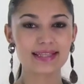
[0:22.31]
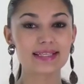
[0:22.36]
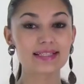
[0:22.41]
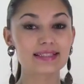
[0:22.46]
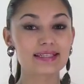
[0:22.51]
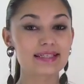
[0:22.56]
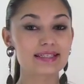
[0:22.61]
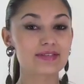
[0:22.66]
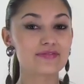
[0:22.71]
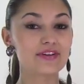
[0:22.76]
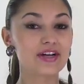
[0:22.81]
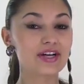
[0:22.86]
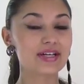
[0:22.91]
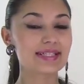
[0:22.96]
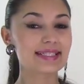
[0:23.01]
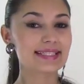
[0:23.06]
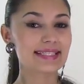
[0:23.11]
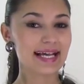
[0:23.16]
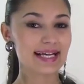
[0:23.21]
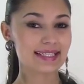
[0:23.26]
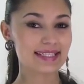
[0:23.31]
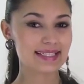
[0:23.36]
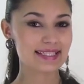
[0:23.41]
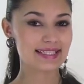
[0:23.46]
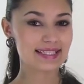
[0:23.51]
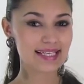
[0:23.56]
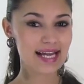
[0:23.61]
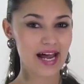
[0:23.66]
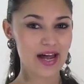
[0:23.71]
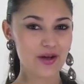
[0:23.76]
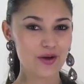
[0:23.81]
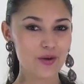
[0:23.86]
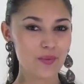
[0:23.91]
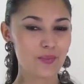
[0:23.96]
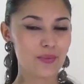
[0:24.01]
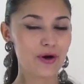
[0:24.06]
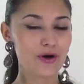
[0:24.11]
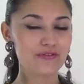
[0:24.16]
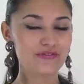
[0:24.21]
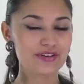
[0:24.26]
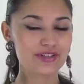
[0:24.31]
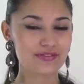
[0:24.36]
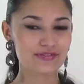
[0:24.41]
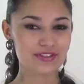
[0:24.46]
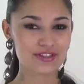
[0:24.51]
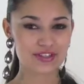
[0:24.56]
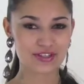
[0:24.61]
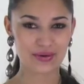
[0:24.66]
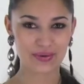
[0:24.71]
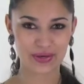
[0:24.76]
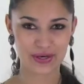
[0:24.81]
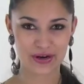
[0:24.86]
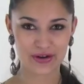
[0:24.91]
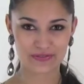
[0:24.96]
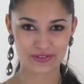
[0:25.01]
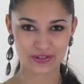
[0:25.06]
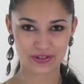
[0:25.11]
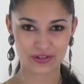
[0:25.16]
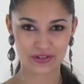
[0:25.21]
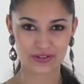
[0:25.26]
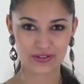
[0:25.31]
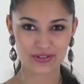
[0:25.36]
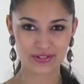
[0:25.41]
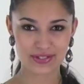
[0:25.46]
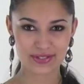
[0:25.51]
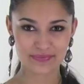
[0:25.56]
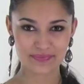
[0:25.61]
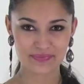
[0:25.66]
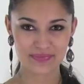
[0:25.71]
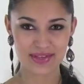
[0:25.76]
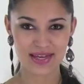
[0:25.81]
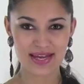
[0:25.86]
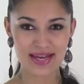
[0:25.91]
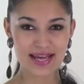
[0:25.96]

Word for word: This is a very sexy style, perfect for showing off the girls.